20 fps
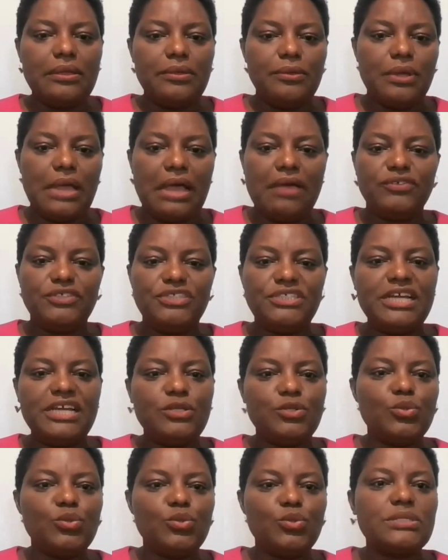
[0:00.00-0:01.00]
I've shared
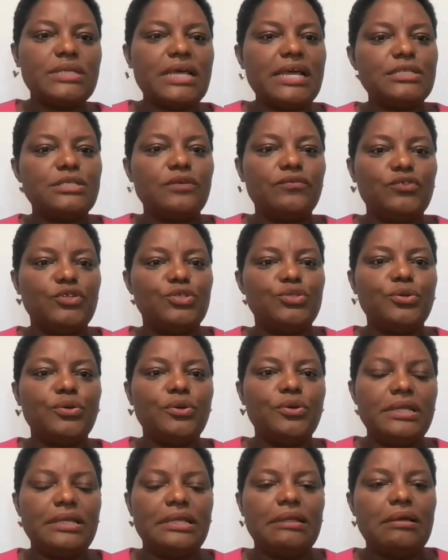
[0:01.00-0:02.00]
two sides of the
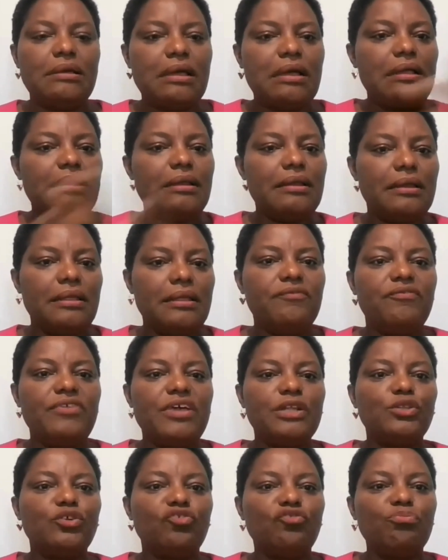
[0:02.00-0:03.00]
story, the
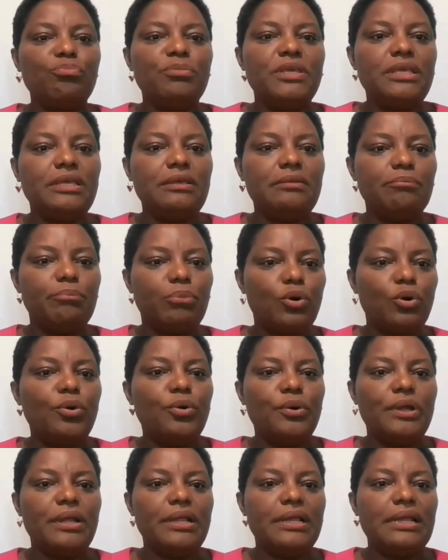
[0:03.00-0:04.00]
effect of me
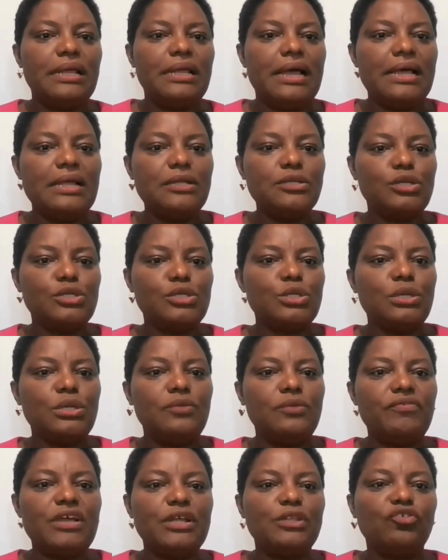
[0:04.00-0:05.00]
borrowing and also the
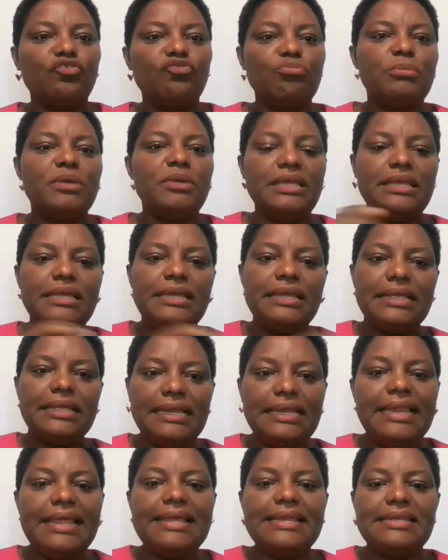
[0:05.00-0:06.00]
effect of me
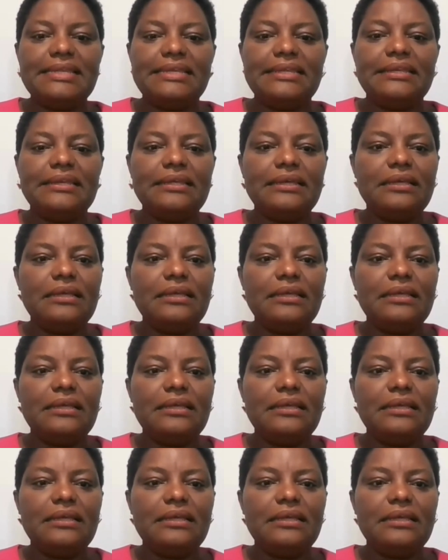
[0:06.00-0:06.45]
lending.